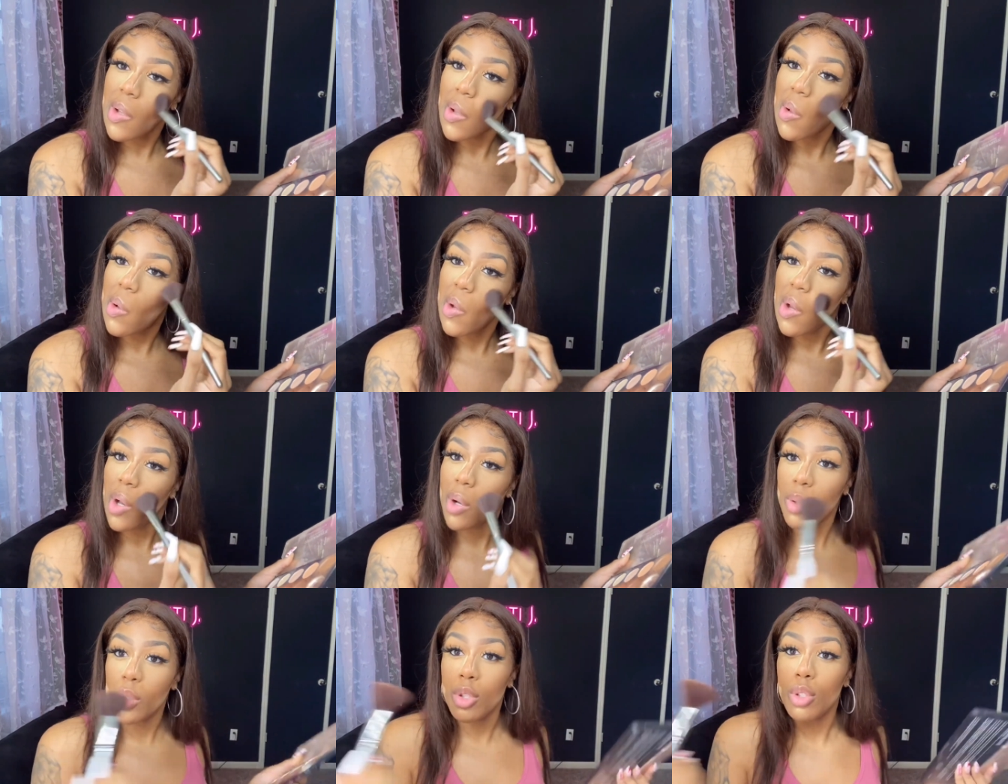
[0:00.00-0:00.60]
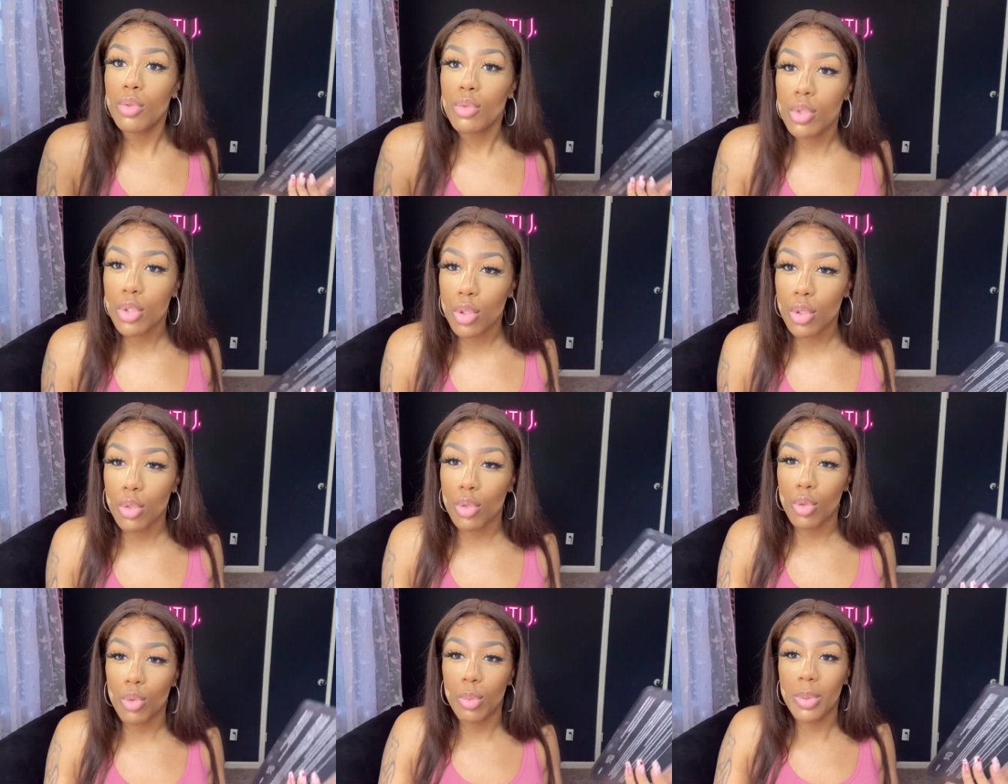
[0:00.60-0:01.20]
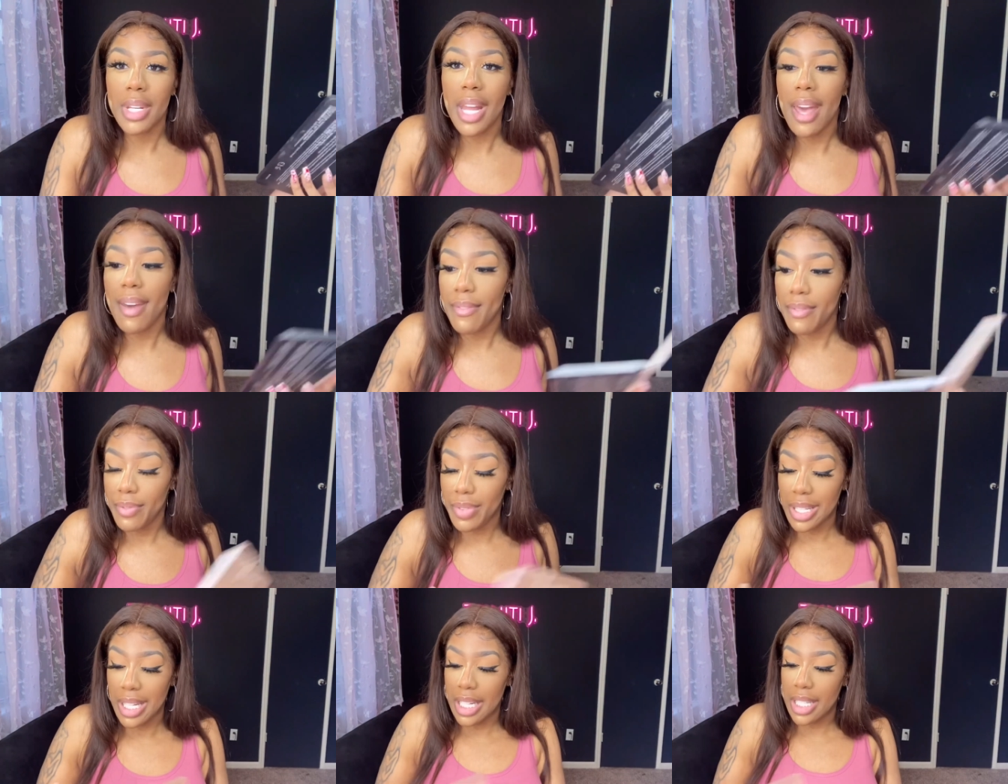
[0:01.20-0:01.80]
you know, YouTube,
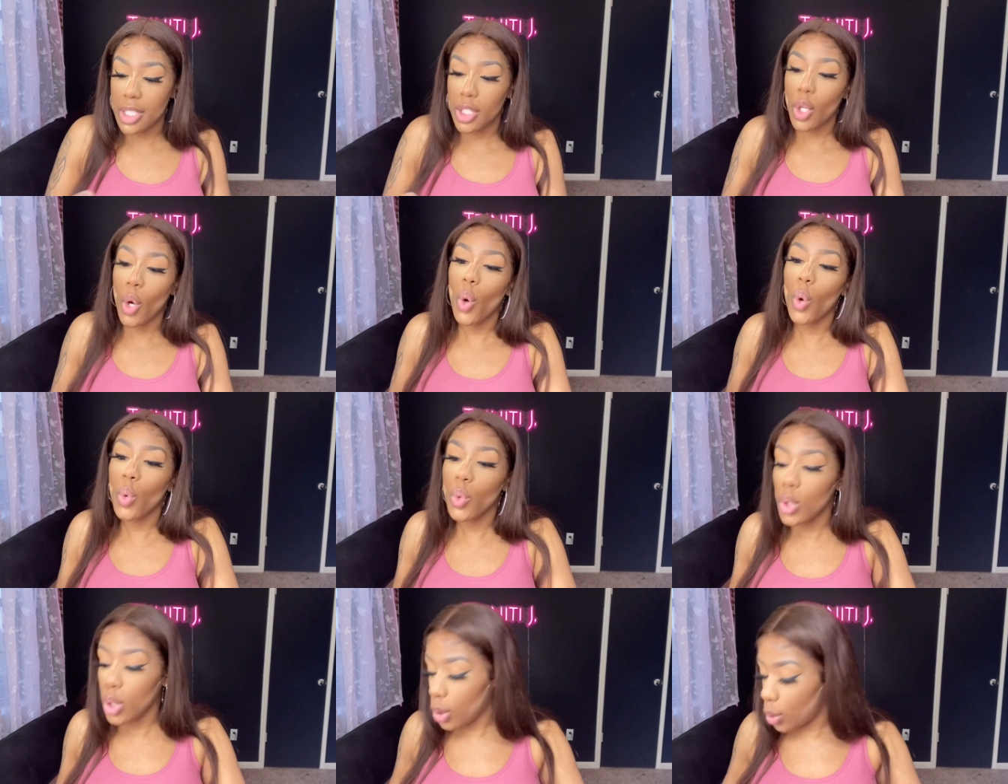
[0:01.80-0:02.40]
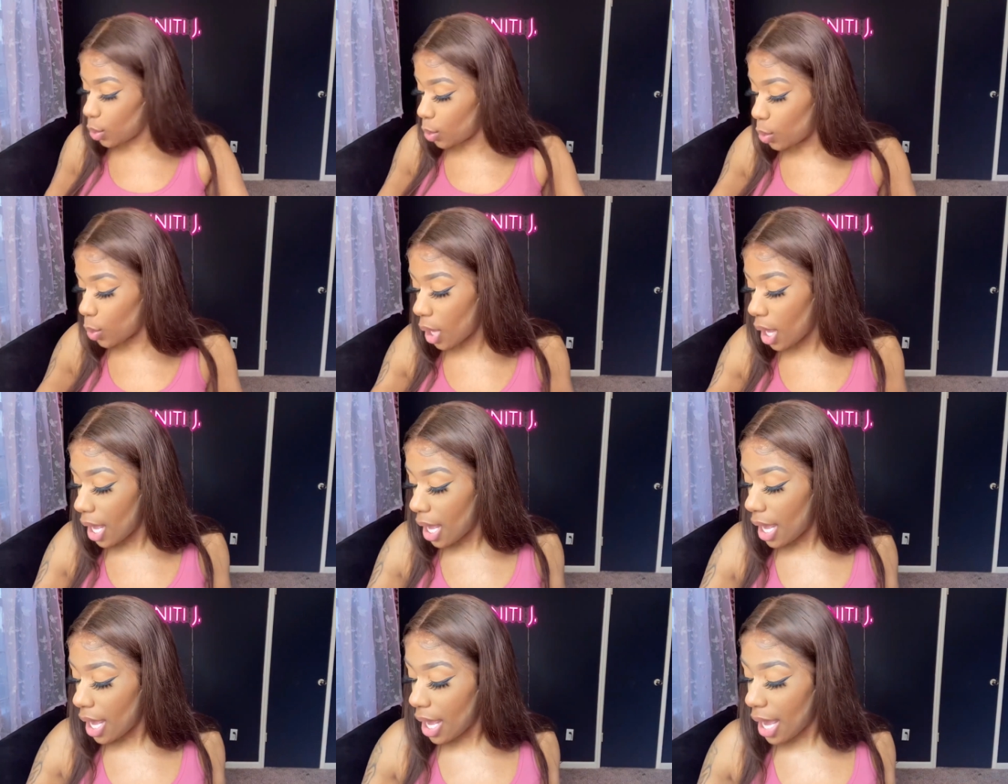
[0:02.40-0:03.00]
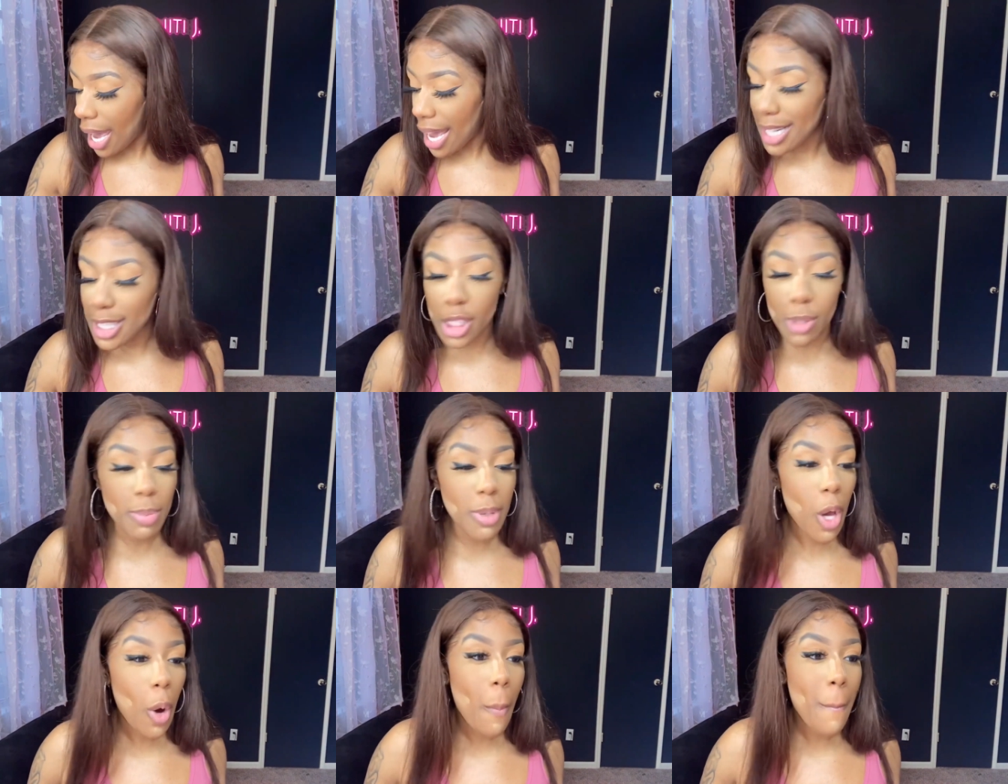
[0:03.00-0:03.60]
Netflix, Hulu, H
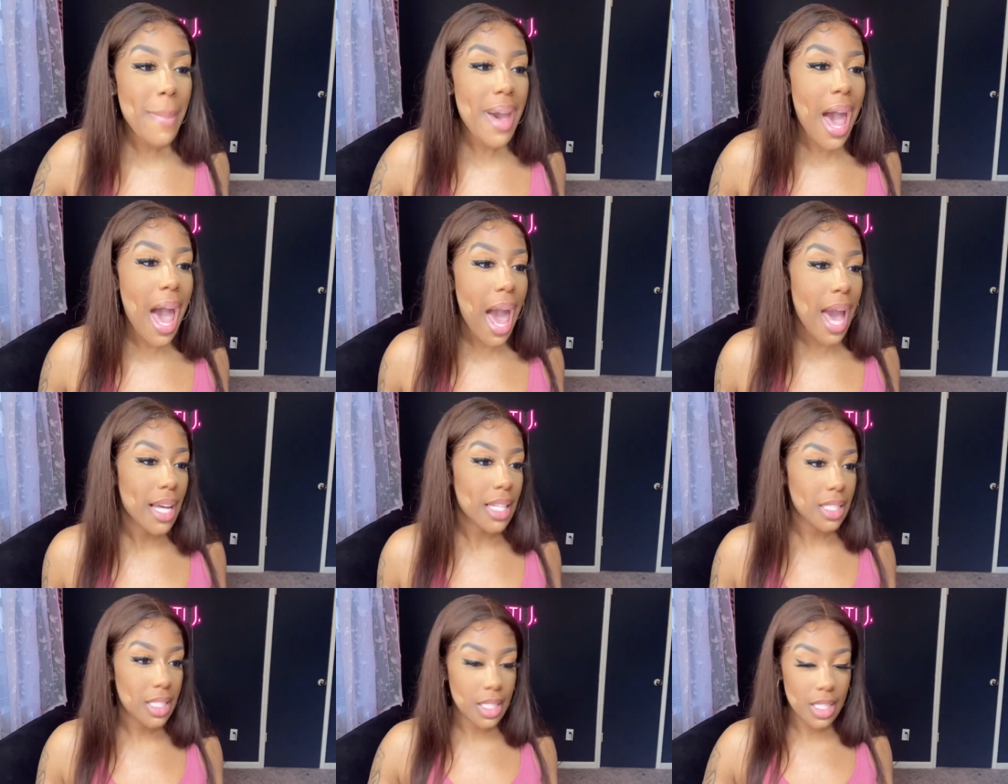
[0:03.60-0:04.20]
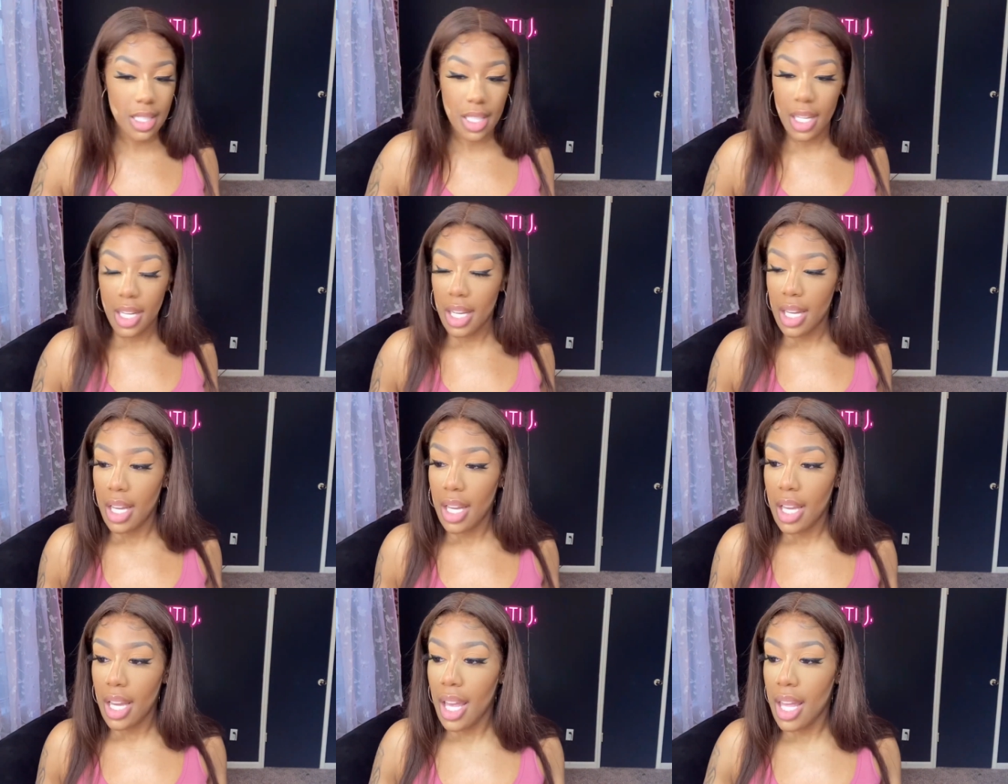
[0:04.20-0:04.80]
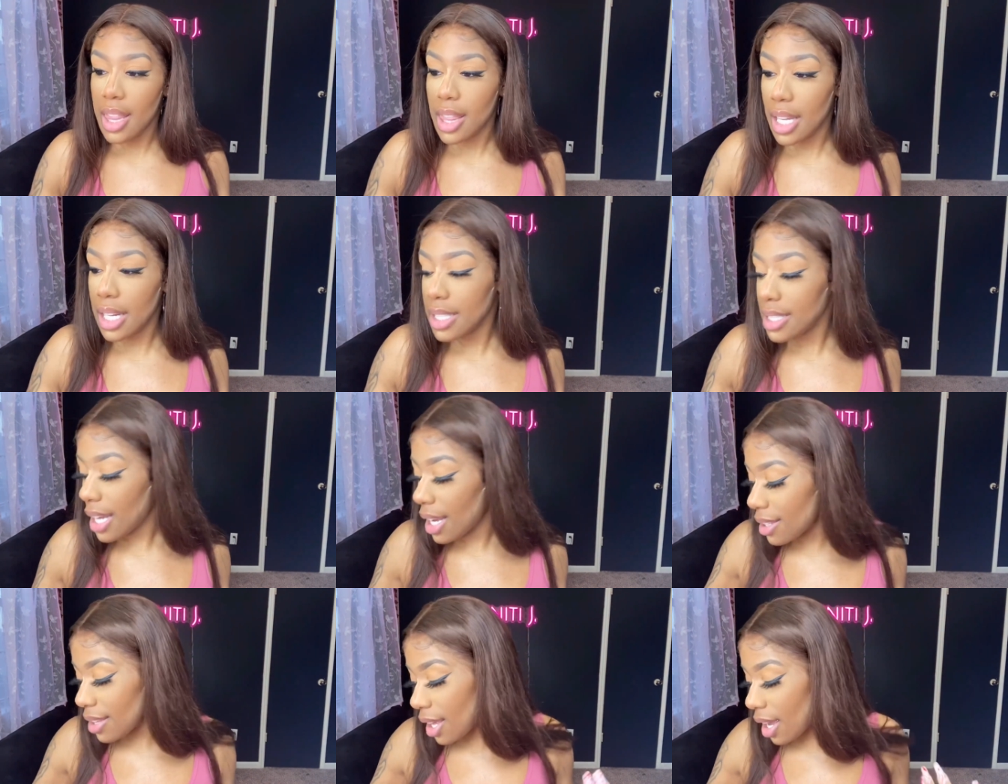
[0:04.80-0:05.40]
B O Max, and things
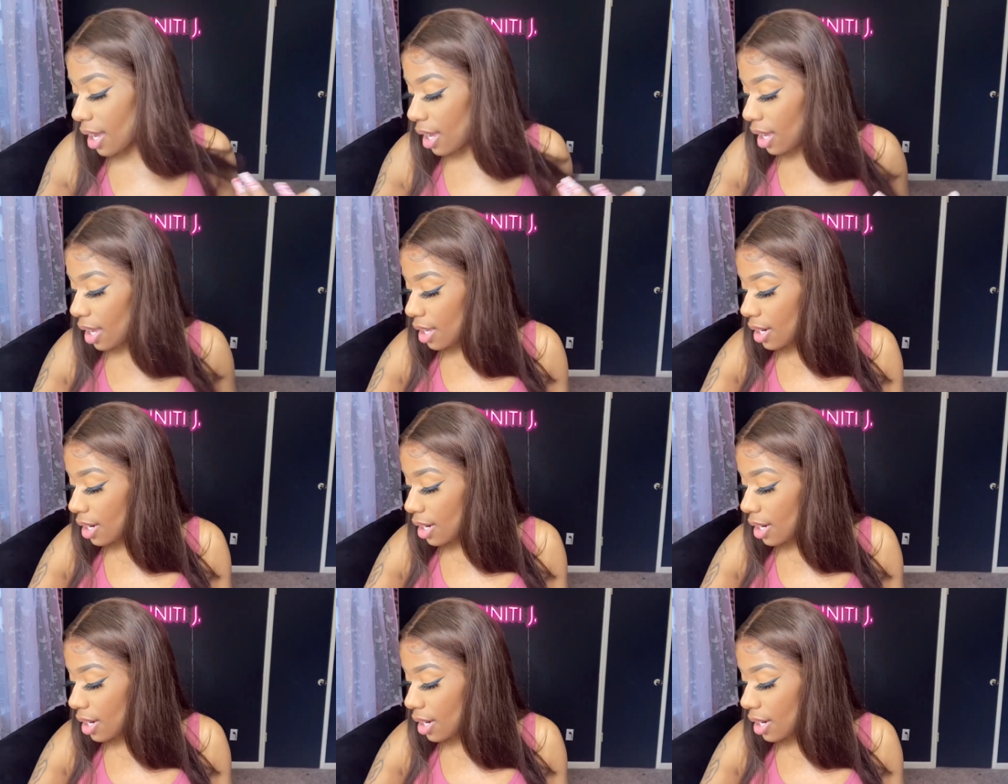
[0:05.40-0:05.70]
like that.